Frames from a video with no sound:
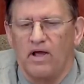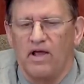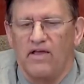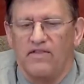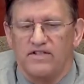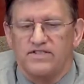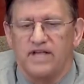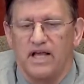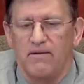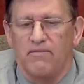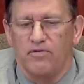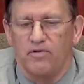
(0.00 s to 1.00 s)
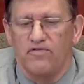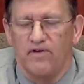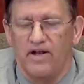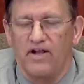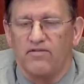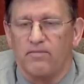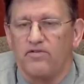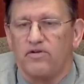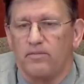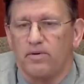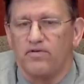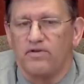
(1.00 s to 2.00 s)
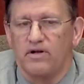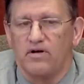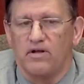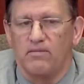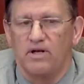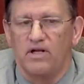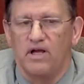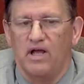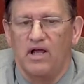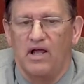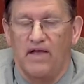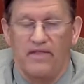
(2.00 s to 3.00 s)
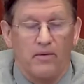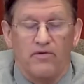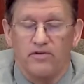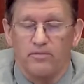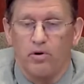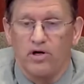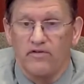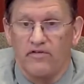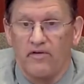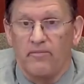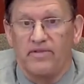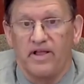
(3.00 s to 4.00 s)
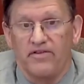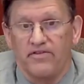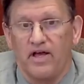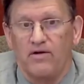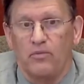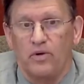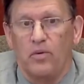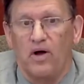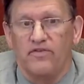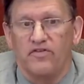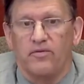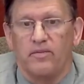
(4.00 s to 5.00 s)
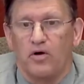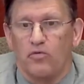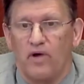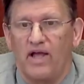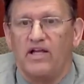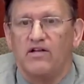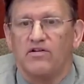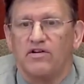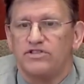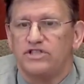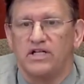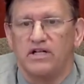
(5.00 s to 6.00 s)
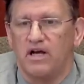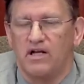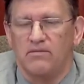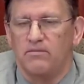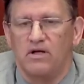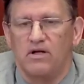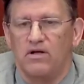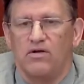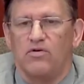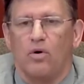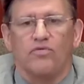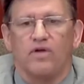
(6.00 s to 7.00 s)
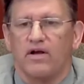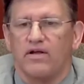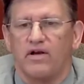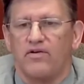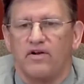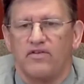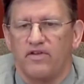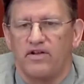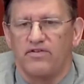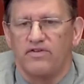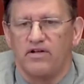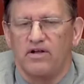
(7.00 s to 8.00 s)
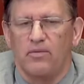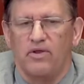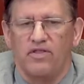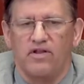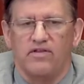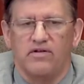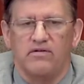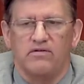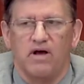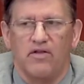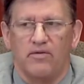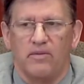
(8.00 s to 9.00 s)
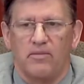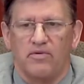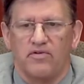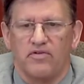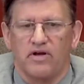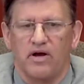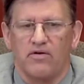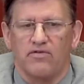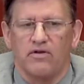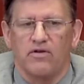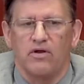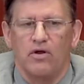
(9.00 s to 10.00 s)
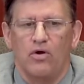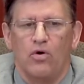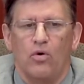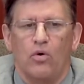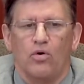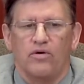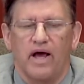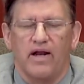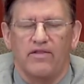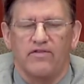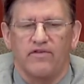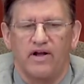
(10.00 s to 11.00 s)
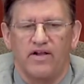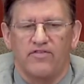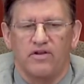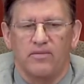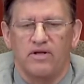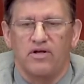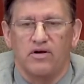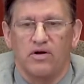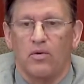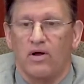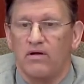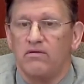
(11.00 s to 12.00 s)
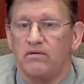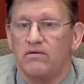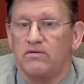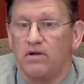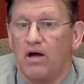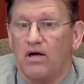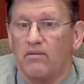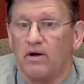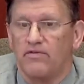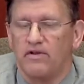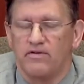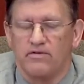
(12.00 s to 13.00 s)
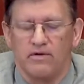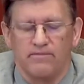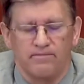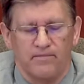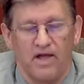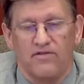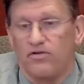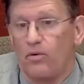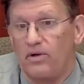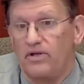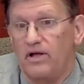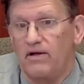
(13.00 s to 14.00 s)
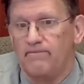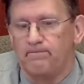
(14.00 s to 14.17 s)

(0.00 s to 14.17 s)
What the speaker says: This came through the Finance, Budget, and Personnel Committee, and they were supportive of it, but they said, we want this to be a regular agenda item. Don't tuck it under consent agenda. We think that other members of the council who are not on the Finance Committee are going to want to talk about this. And so we did.